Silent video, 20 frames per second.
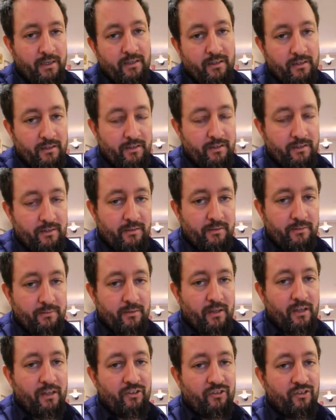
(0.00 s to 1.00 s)

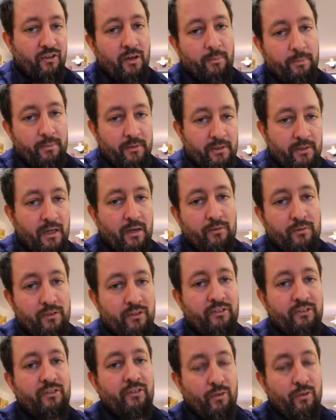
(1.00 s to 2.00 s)
that is up or down,
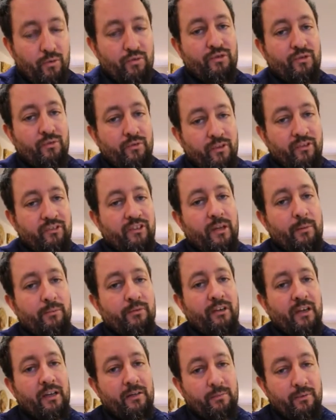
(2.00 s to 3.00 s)
is also the same
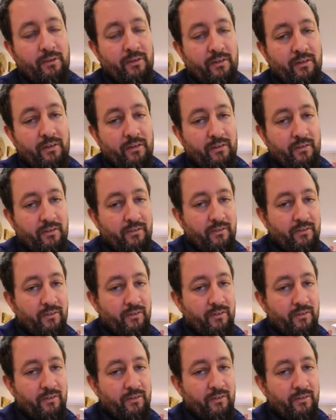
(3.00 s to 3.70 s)
side when the